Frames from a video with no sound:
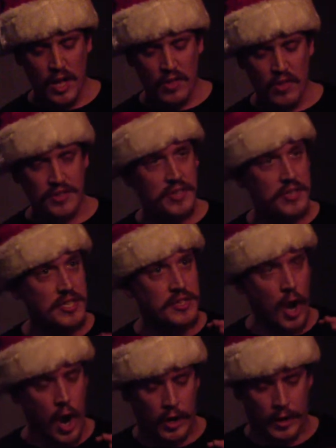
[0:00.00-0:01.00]
This is
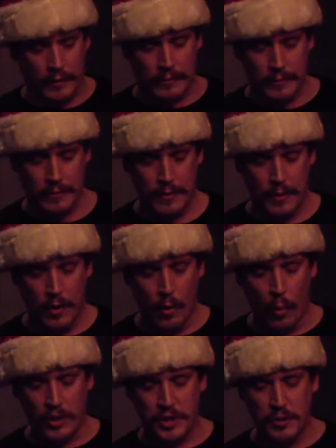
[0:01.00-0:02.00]
stalking.
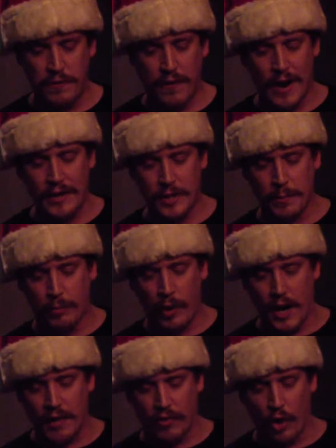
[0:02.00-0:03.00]
Once you find your
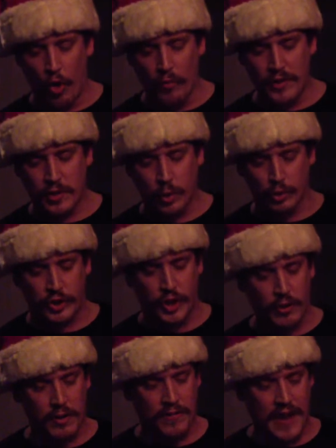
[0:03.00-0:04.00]
prey, the only tool to
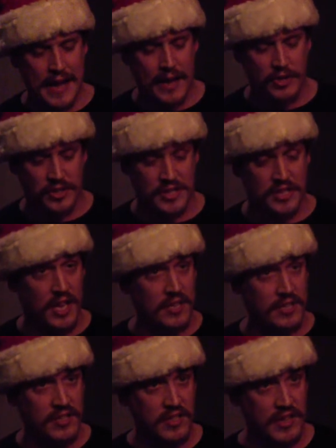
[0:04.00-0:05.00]
your advantage is
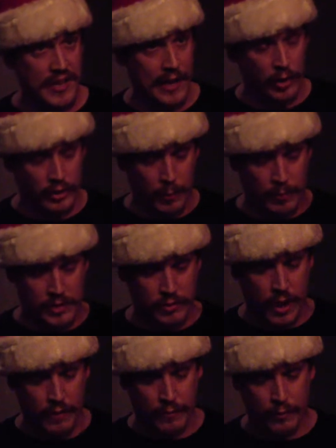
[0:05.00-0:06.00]
this, he held up his
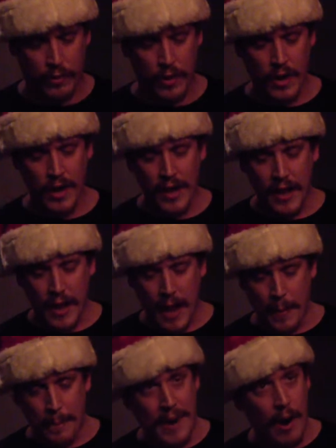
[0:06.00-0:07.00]
rifle,
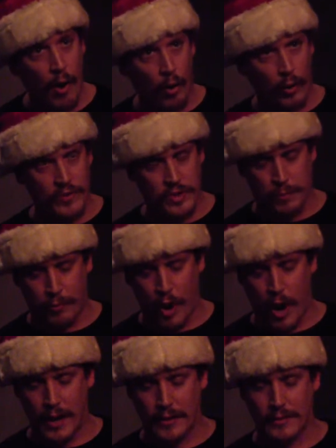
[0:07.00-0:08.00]
and the power of
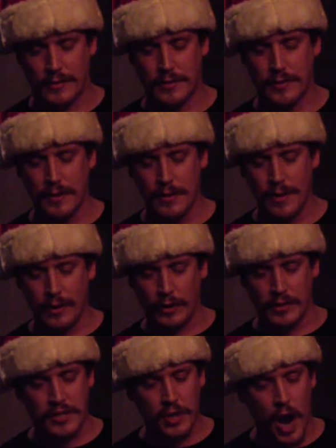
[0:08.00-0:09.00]
surprise. A good
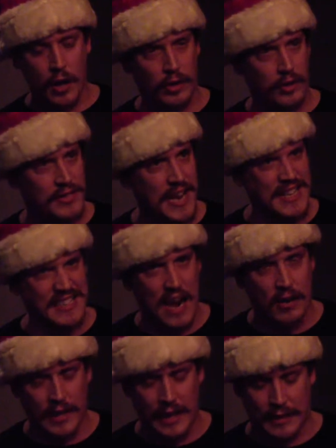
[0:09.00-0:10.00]
stalker can take
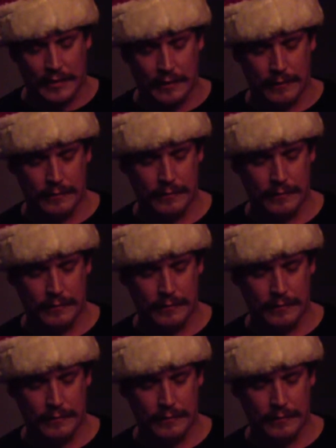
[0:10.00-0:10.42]
down anything.